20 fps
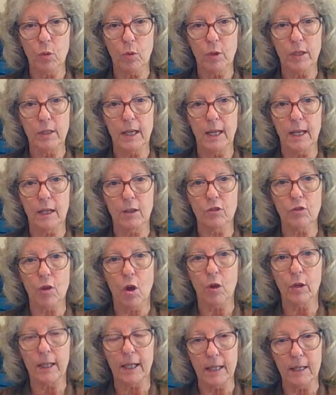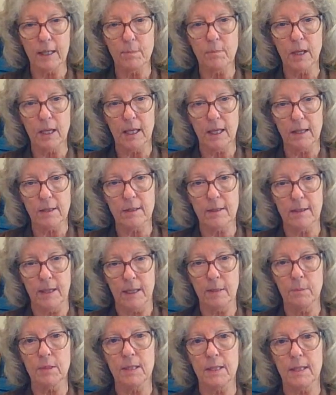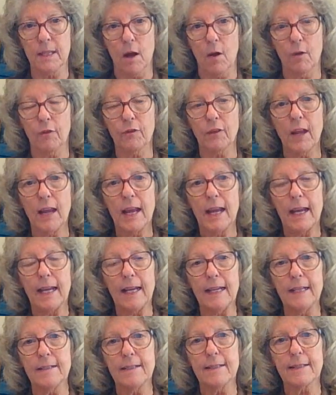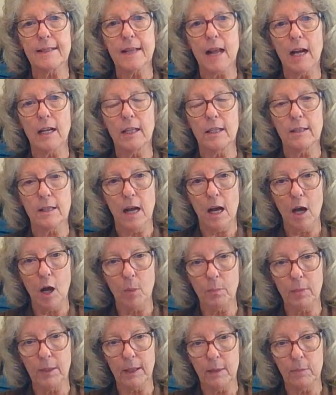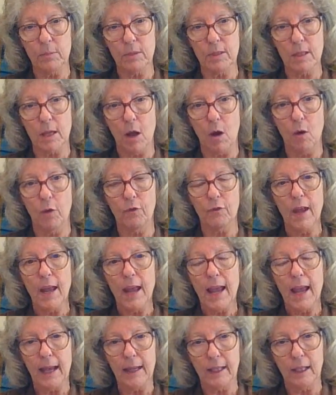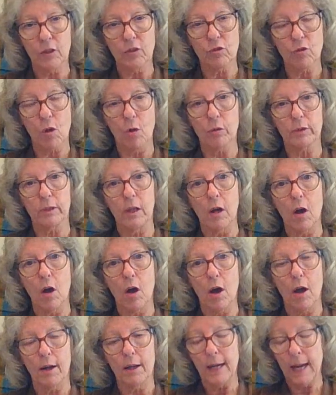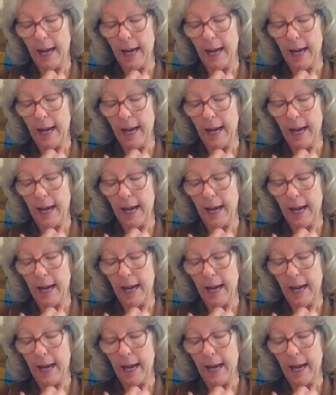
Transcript: going to exalt him, his, himself. He decided to humble himself and exalt God.